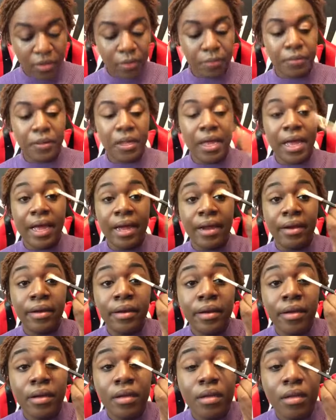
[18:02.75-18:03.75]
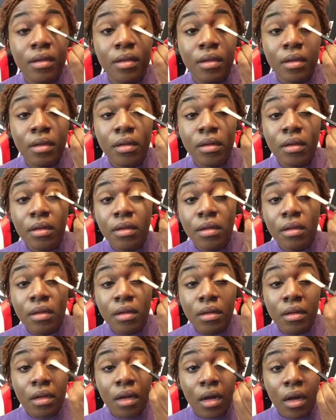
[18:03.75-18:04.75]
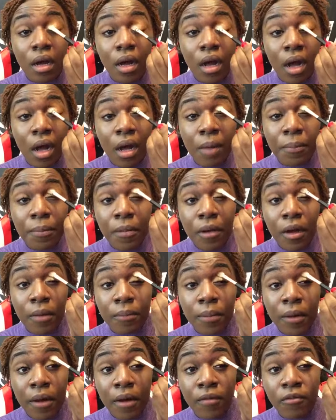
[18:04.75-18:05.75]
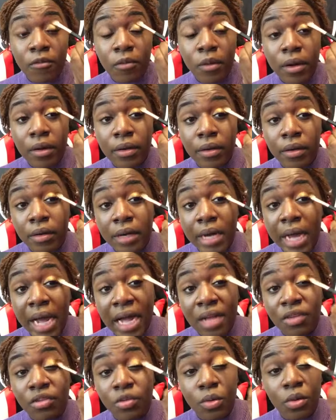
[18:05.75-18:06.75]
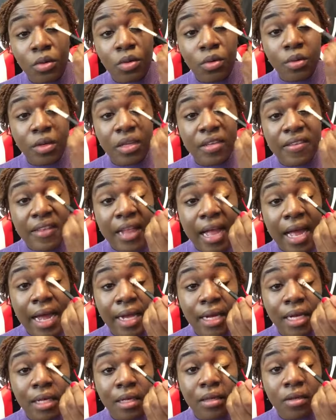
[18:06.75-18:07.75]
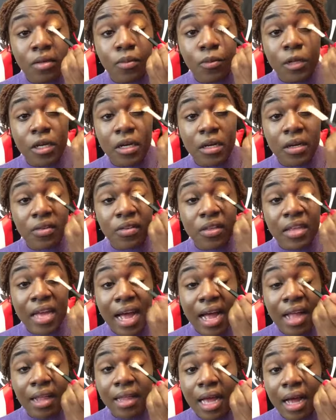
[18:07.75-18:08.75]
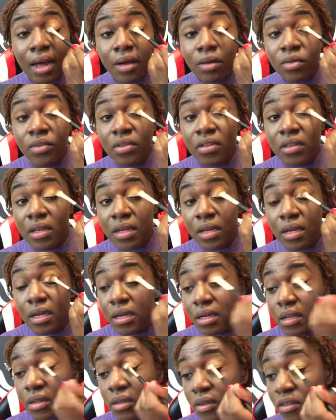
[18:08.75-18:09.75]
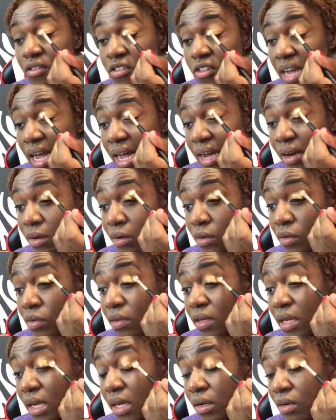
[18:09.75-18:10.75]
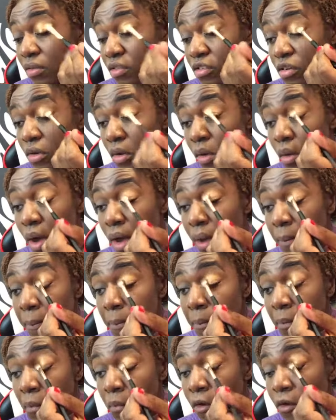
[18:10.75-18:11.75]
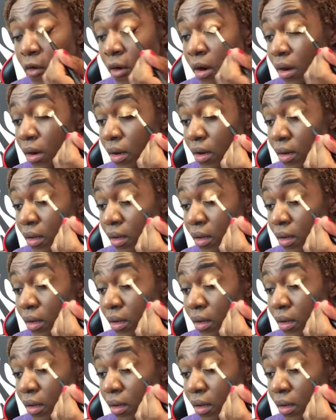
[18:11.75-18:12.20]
blend up above where your natural crease line is, because that allows the shadow to kind of show up more.